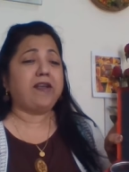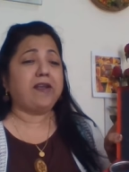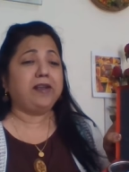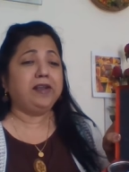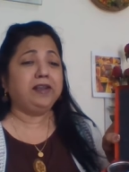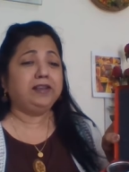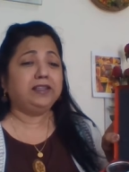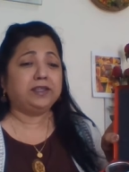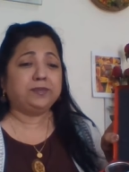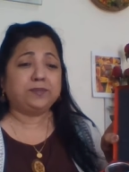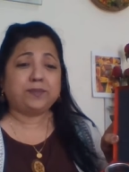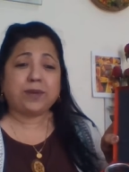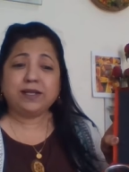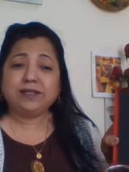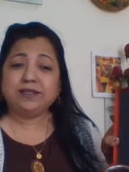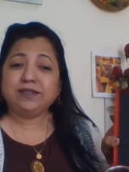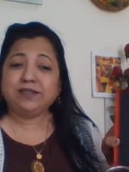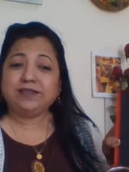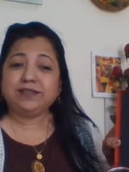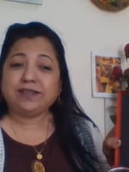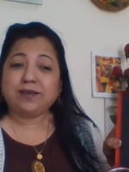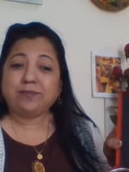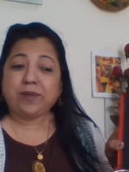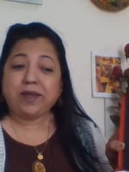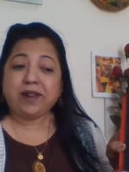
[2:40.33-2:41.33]
it
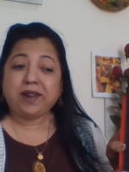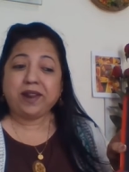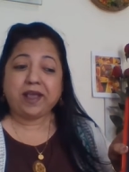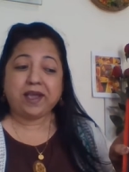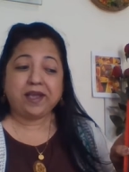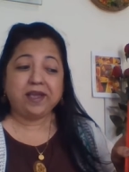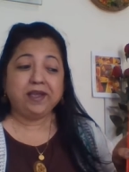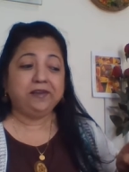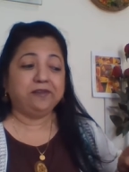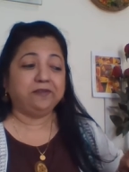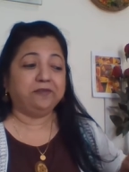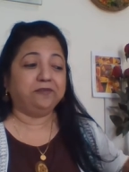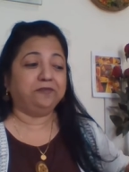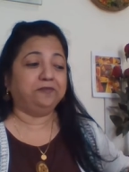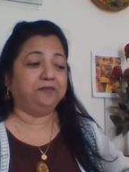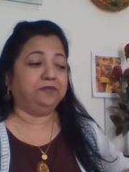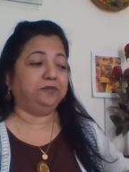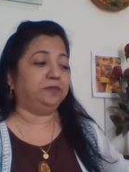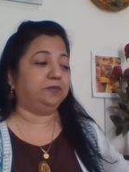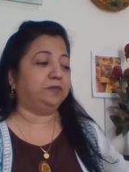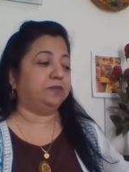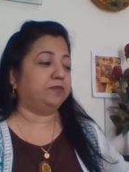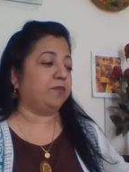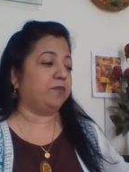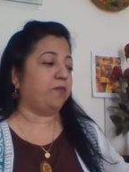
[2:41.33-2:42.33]
spices up our
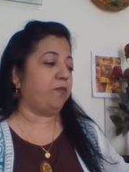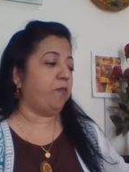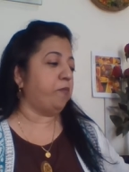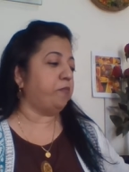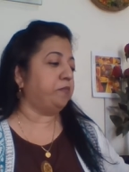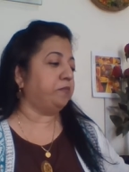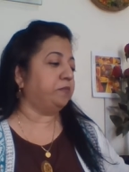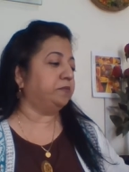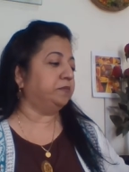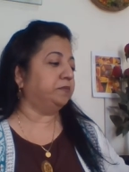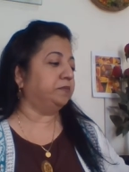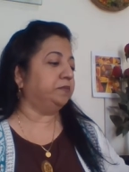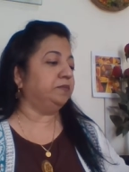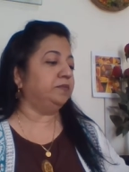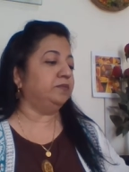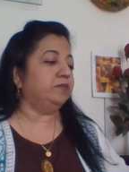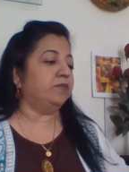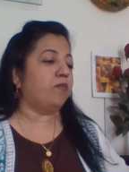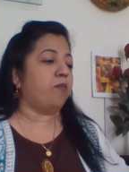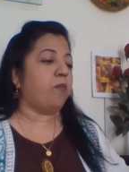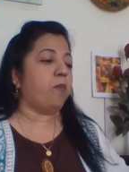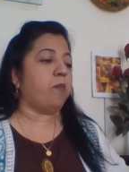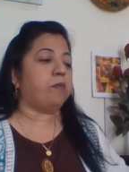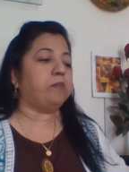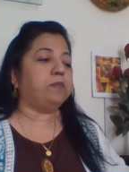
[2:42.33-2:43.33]
life.
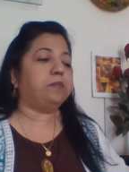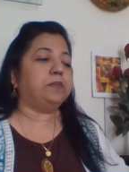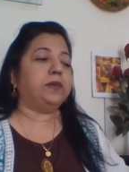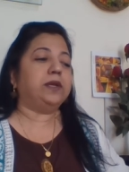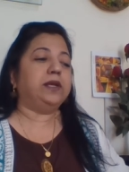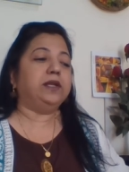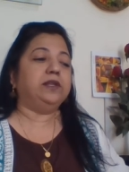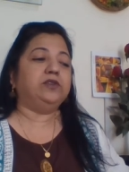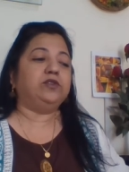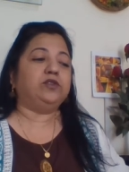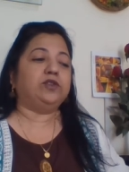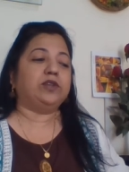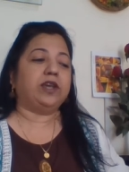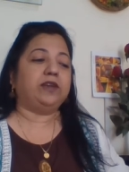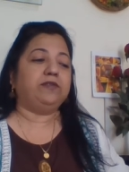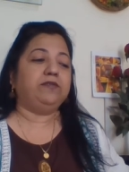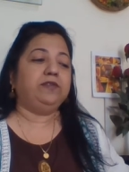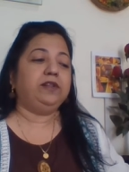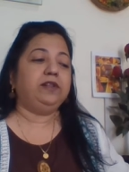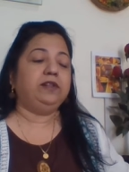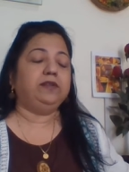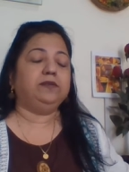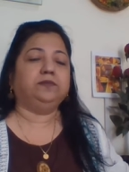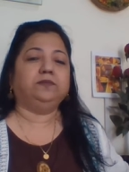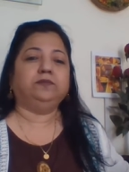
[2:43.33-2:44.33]
And
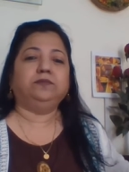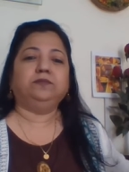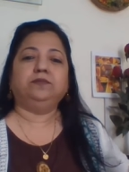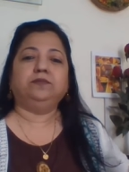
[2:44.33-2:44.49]
travel